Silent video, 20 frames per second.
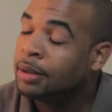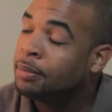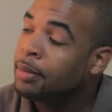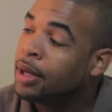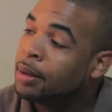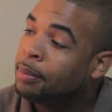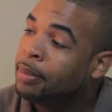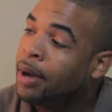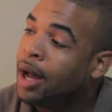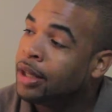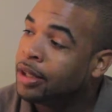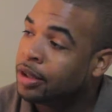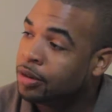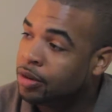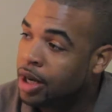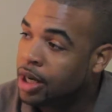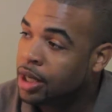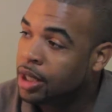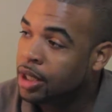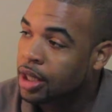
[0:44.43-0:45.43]
metabolic
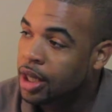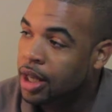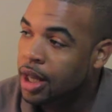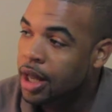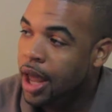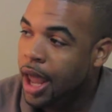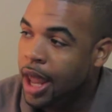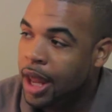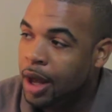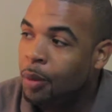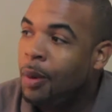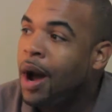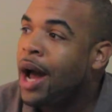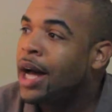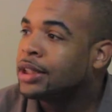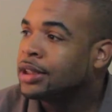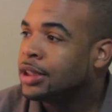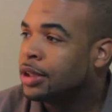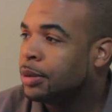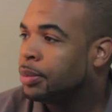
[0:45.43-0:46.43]
rate, and
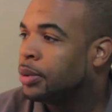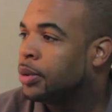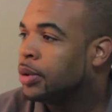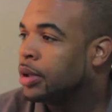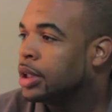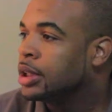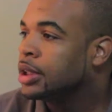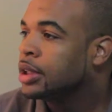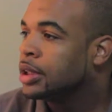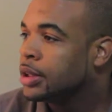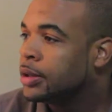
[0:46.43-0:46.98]
why is it important?